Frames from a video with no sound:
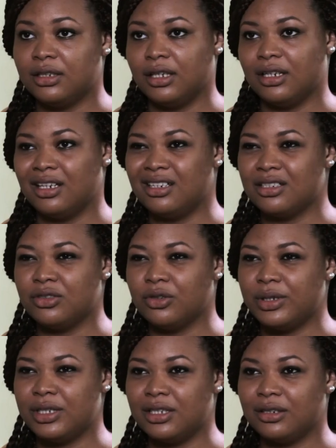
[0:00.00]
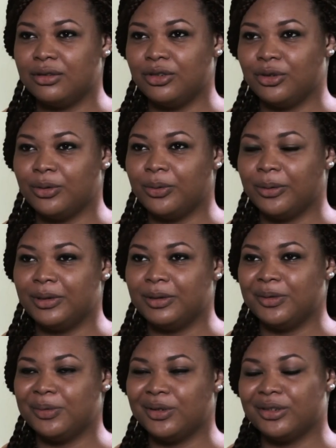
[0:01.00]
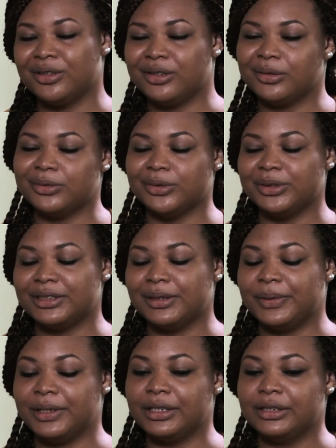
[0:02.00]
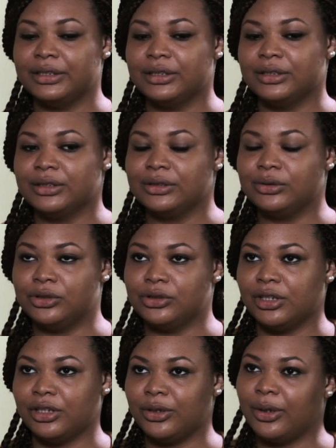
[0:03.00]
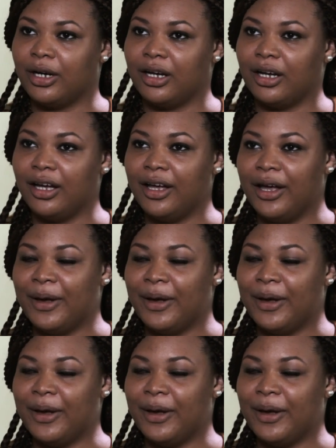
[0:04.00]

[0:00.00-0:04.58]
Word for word: It doesn't always sit, you know, properly. People are always a bit, who do you think you are?